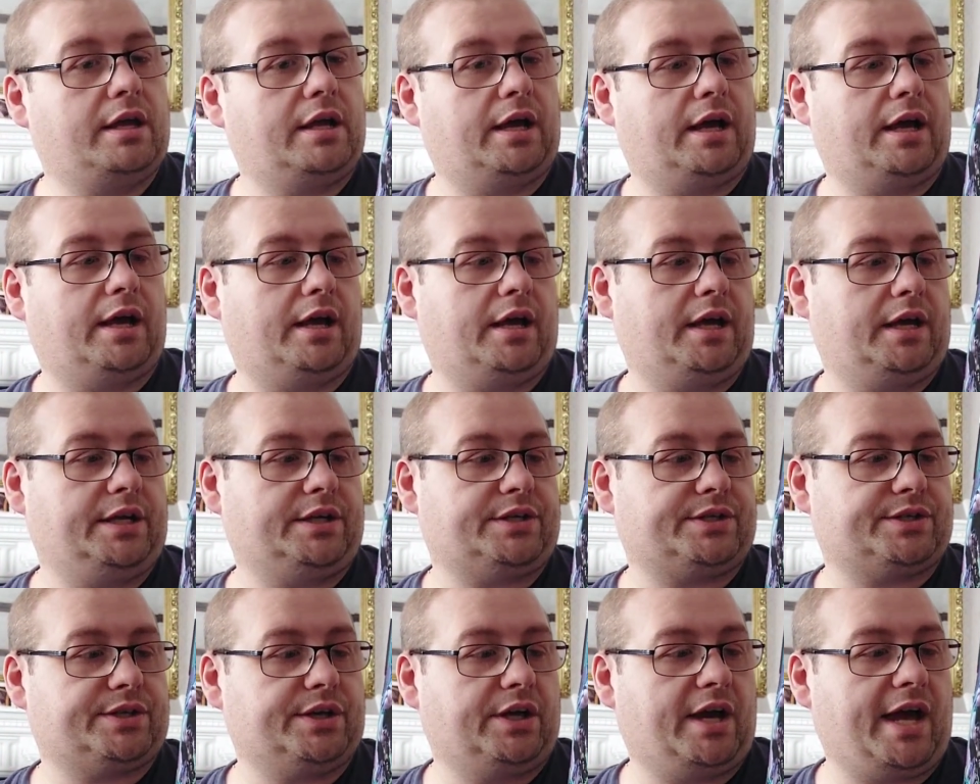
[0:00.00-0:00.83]

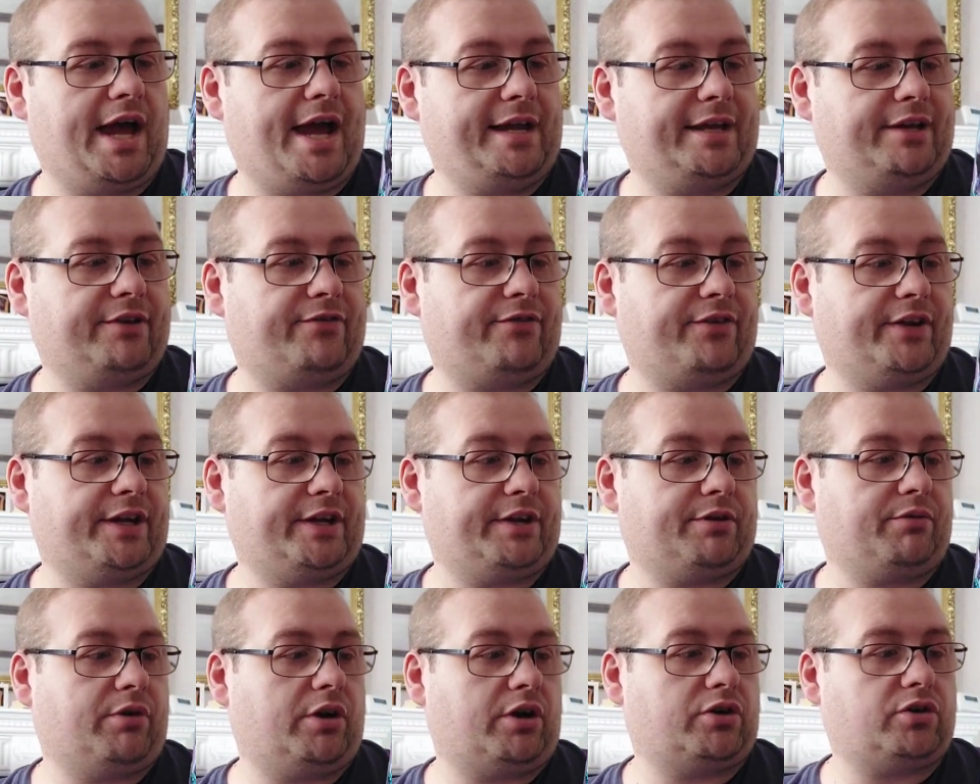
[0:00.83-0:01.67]
So
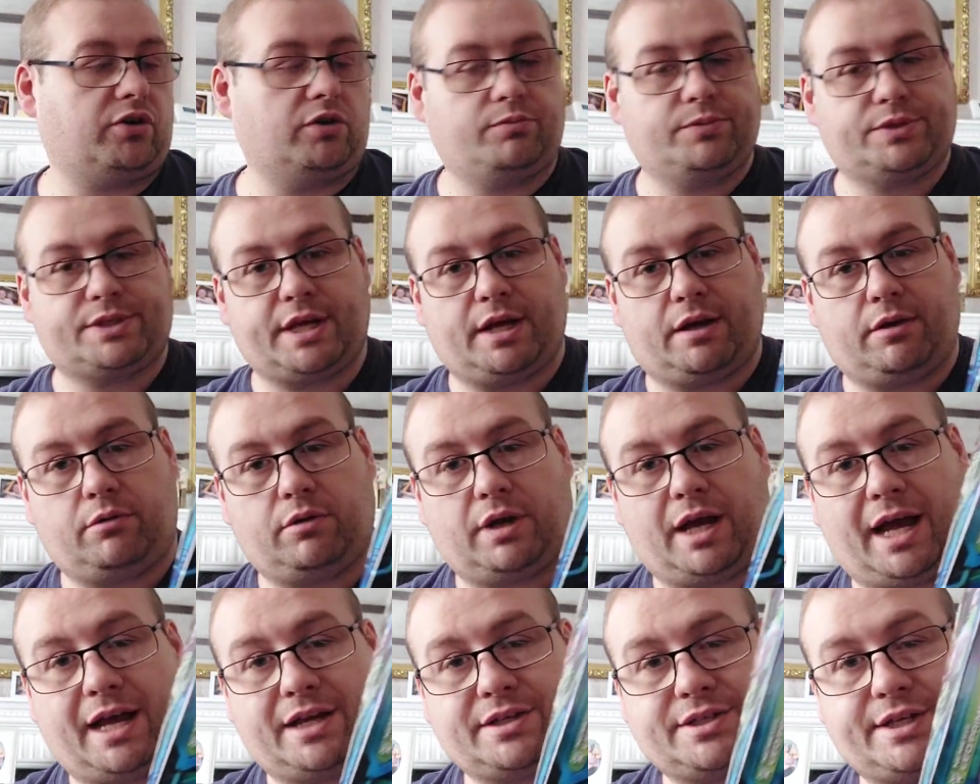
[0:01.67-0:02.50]
anything what comes
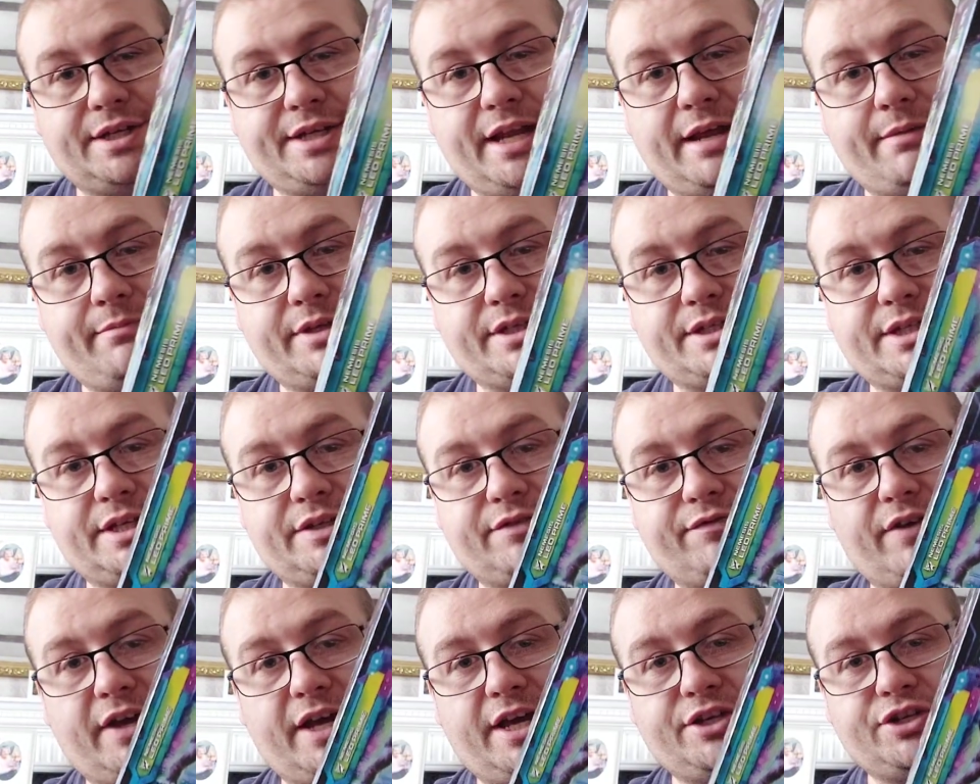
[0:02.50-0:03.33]
out as a
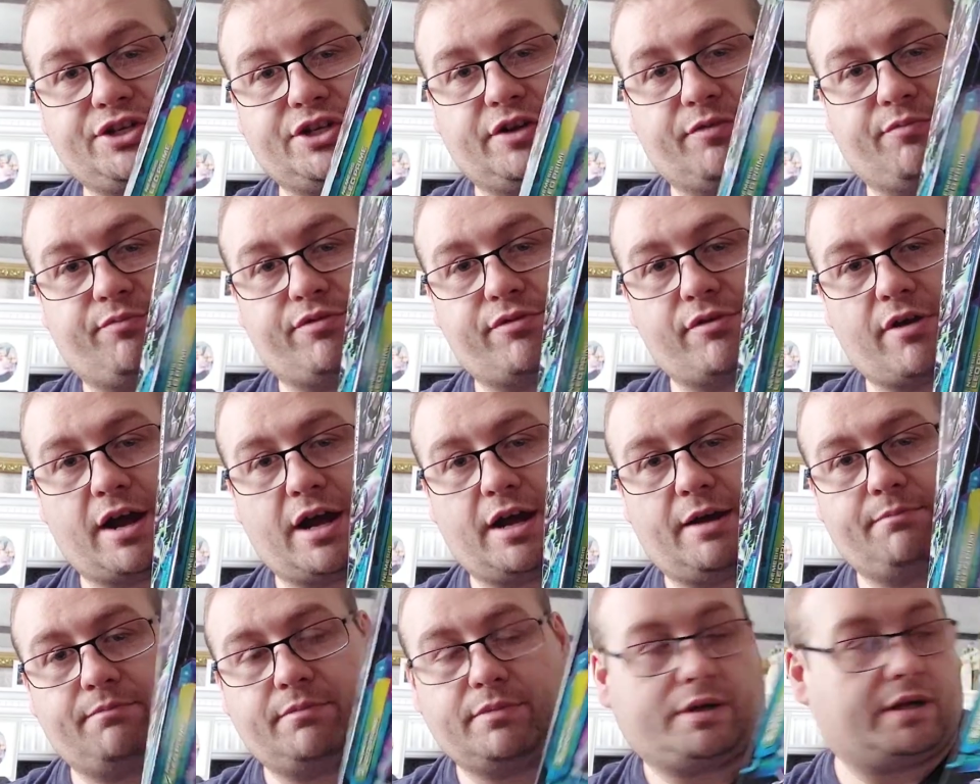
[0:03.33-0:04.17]
Nemesis version of
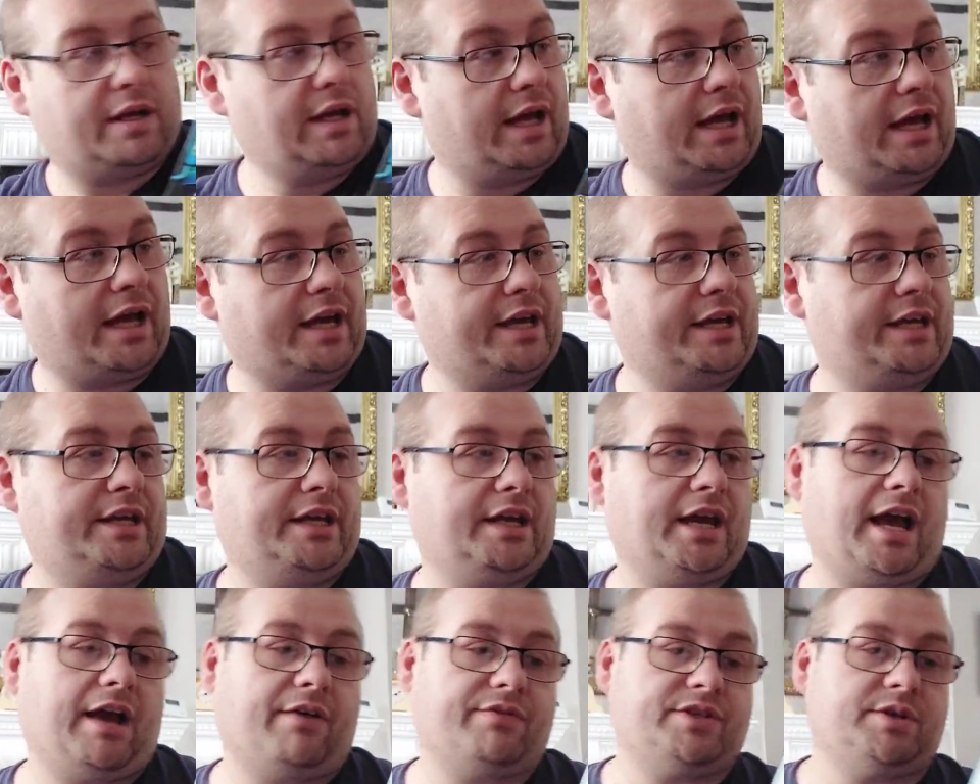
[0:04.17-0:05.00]
Pram,
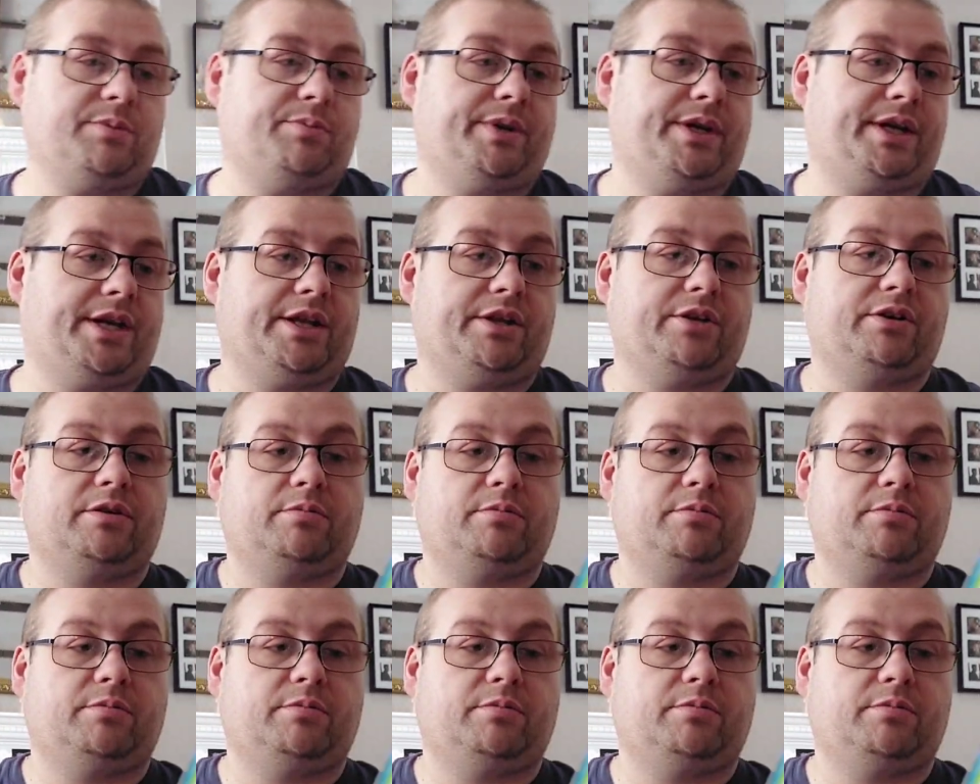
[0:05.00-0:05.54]
I have to pick it